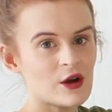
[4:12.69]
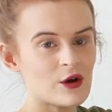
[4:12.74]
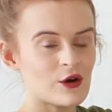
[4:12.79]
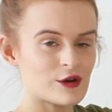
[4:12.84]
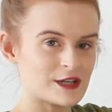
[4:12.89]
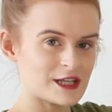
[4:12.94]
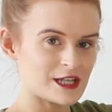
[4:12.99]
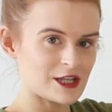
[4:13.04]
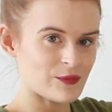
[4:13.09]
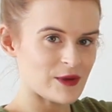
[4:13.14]

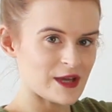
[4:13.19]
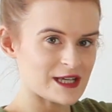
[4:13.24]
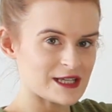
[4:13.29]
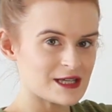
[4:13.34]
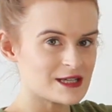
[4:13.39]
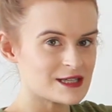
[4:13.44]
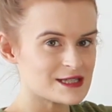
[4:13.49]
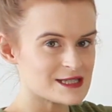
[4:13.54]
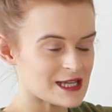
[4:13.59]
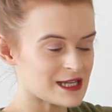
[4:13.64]
on
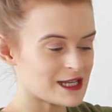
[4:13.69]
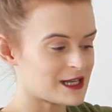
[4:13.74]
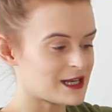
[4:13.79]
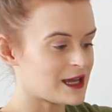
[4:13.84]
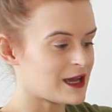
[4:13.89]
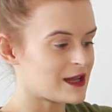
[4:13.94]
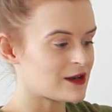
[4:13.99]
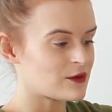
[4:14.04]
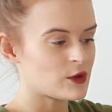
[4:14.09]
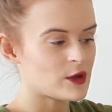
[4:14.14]
eBay
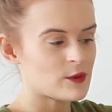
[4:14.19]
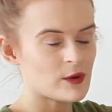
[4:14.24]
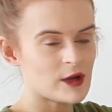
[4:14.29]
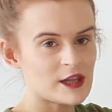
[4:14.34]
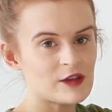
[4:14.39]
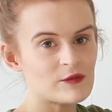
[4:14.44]
secondhand, whereby